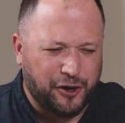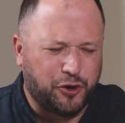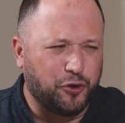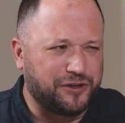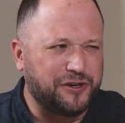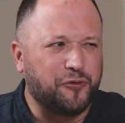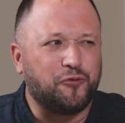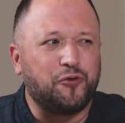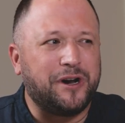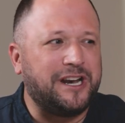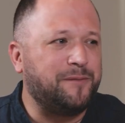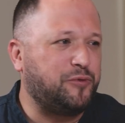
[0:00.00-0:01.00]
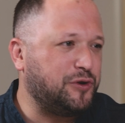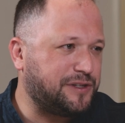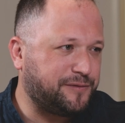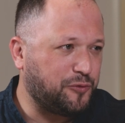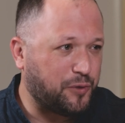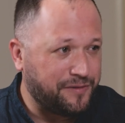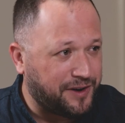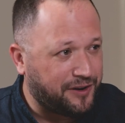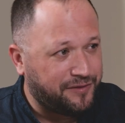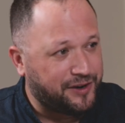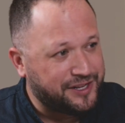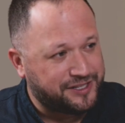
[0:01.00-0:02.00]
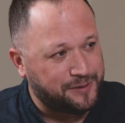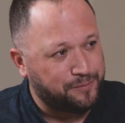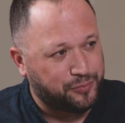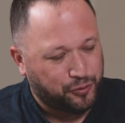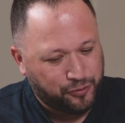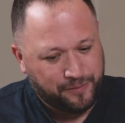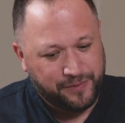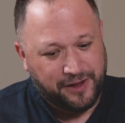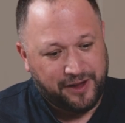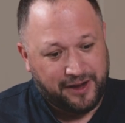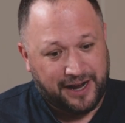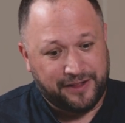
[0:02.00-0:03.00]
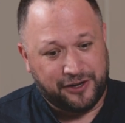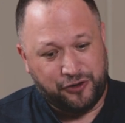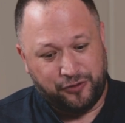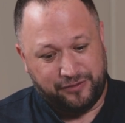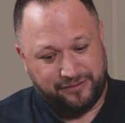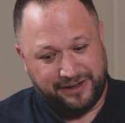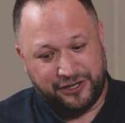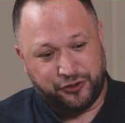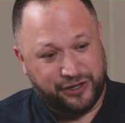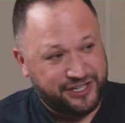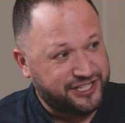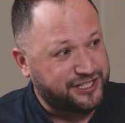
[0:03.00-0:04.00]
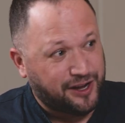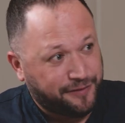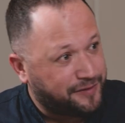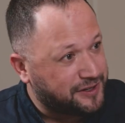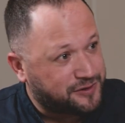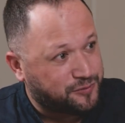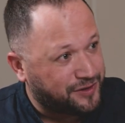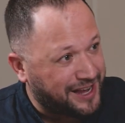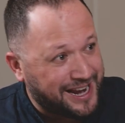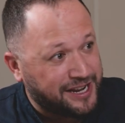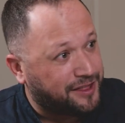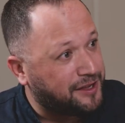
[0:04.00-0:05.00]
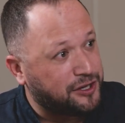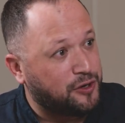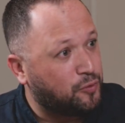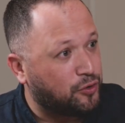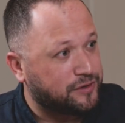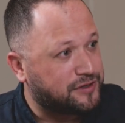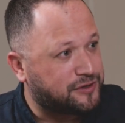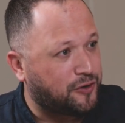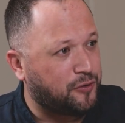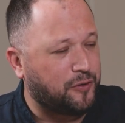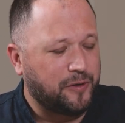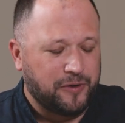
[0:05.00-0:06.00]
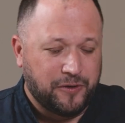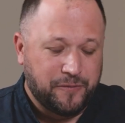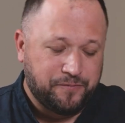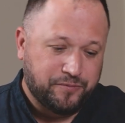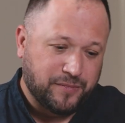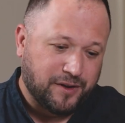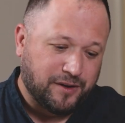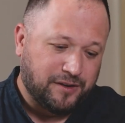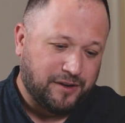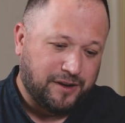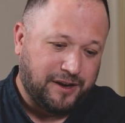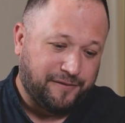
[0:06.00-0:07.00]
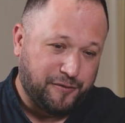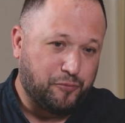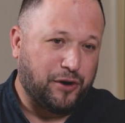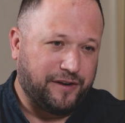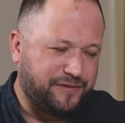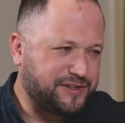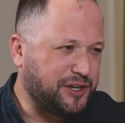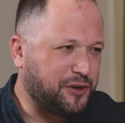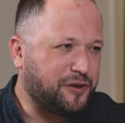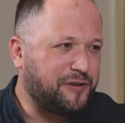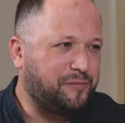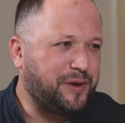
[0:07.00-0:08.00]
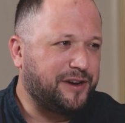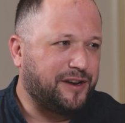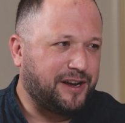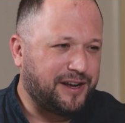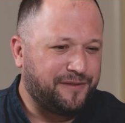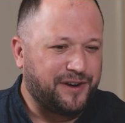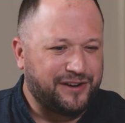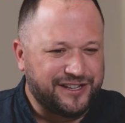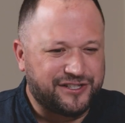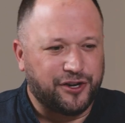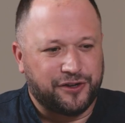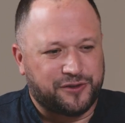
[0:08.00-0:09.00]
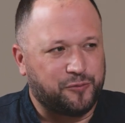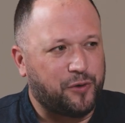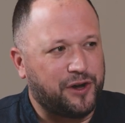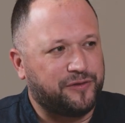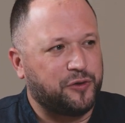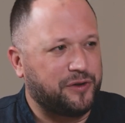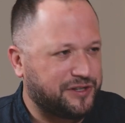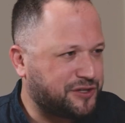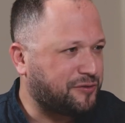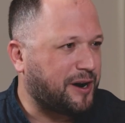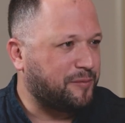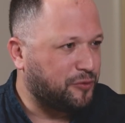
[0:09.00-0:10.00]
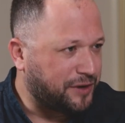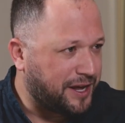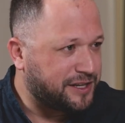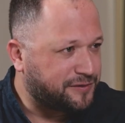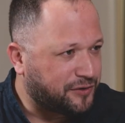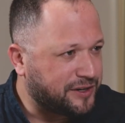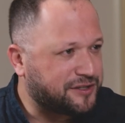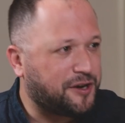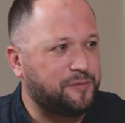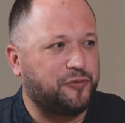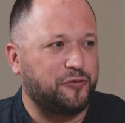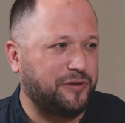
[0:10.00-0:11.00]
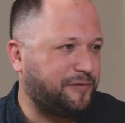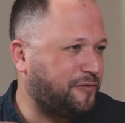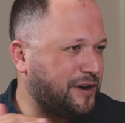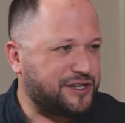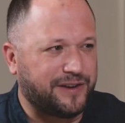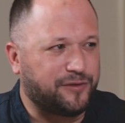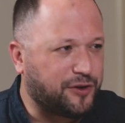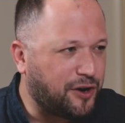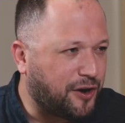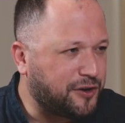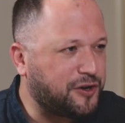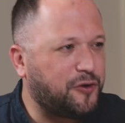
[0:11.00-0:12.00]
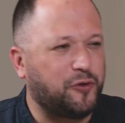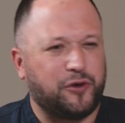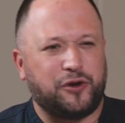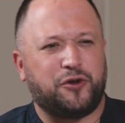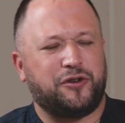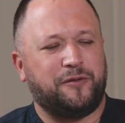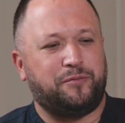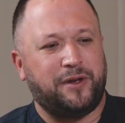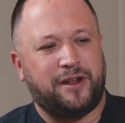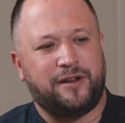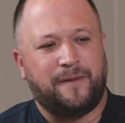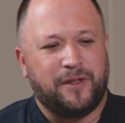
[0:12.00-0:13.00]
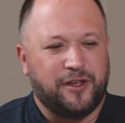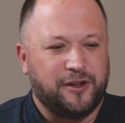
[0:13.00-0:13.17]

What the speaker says: cooked in a really beautiful way, very, very simple. And then you literally stuff it with anything you want. So for breakfast, it could have been like a very certain way of doing scrambled eggs, for example, with fresh avocado, or it could have been